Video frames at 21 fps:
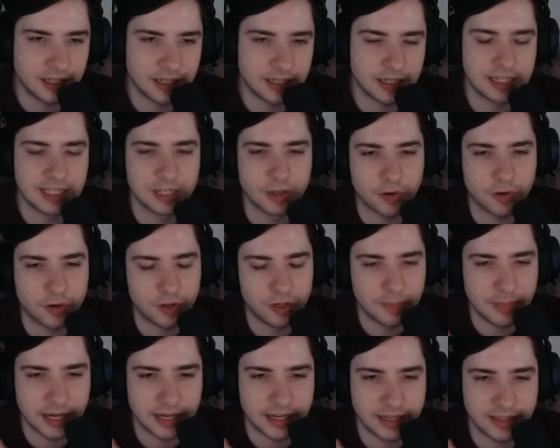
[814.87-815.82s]
is not going to
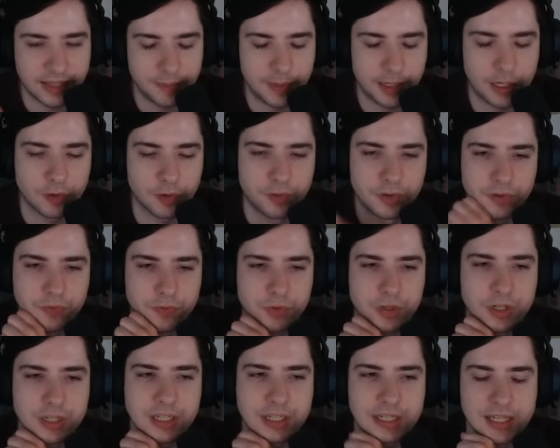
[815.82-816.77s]
make that big of a
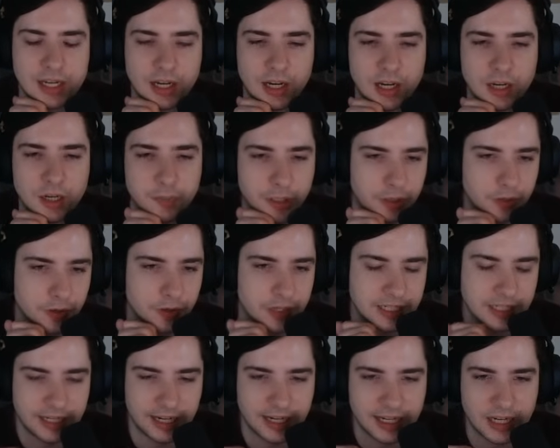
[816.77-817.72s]
difference because
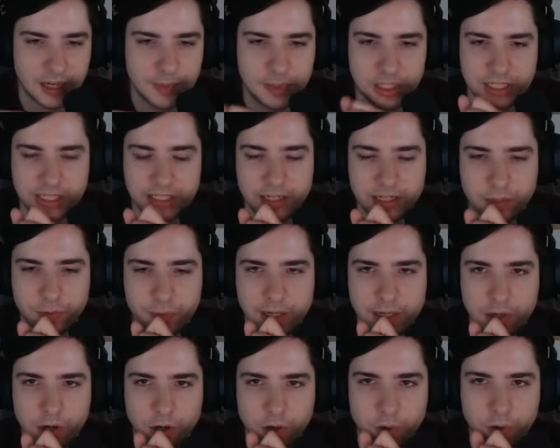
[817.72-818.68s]
attack damage is still quite
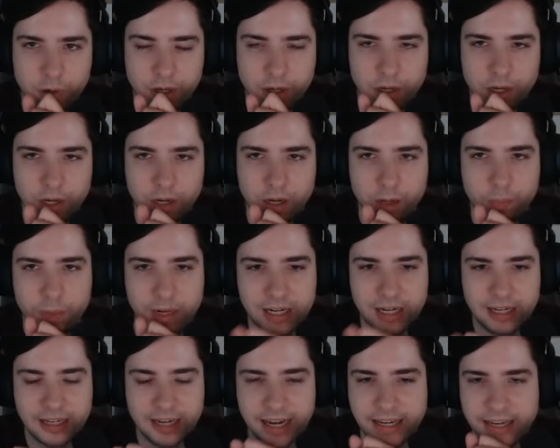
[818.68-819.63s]
low. While
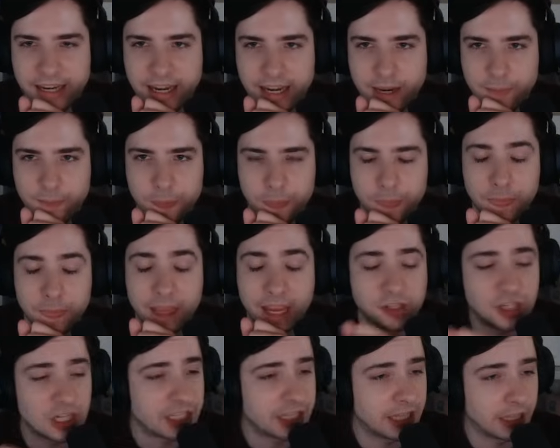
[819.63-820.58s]
in late game, and
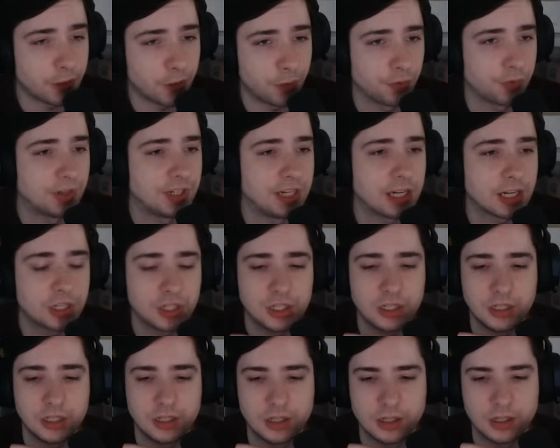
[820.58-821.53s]
just the cooldown
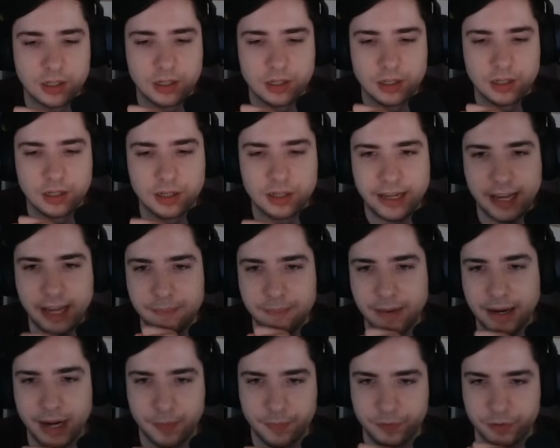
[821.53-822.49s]
reduction can
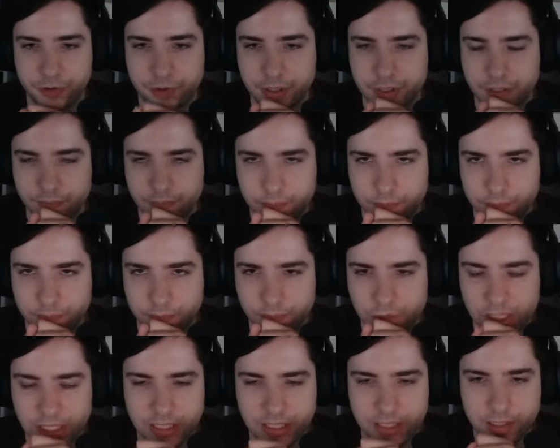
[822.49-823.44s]
make up for it.
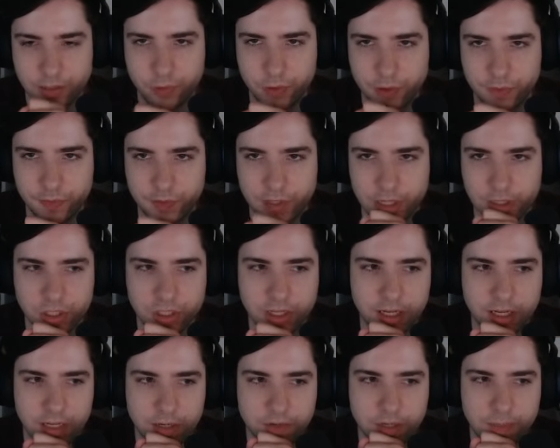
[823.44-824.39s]
Just the cooldown reduction can
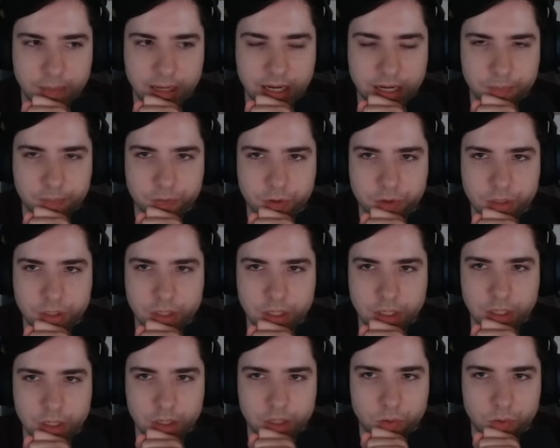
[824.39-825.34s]
definitely make up for it.
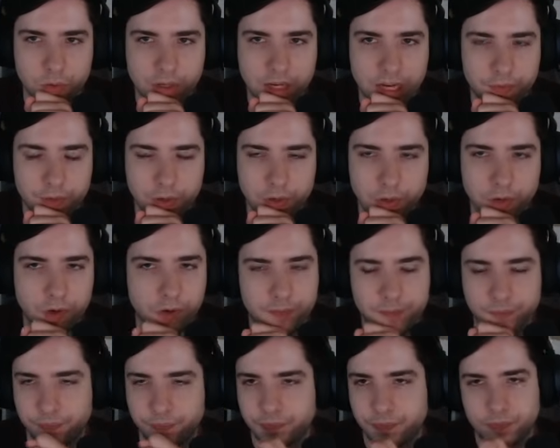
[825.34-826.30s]
Lucario,
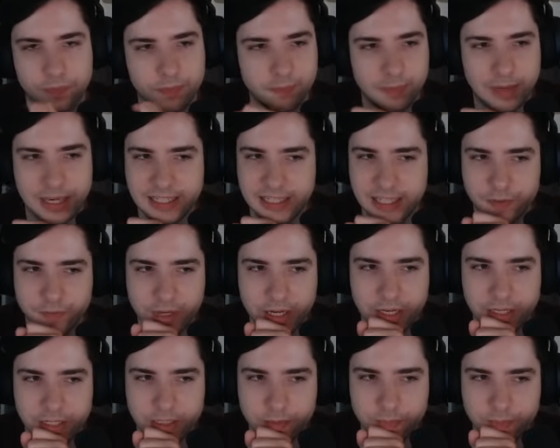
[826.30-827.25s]
must-have
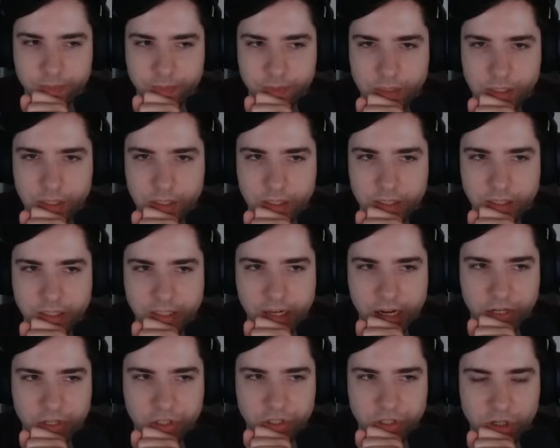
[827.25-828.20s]
item.
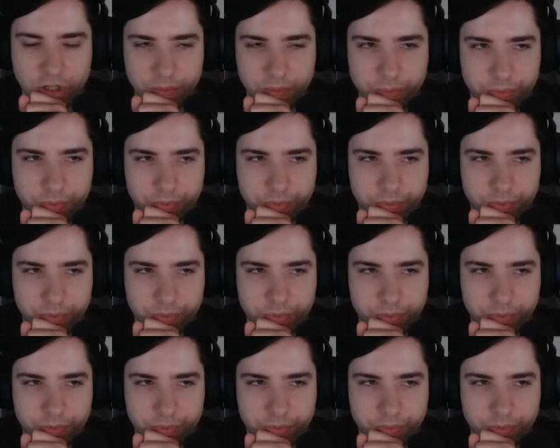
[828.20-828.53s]
Garchomp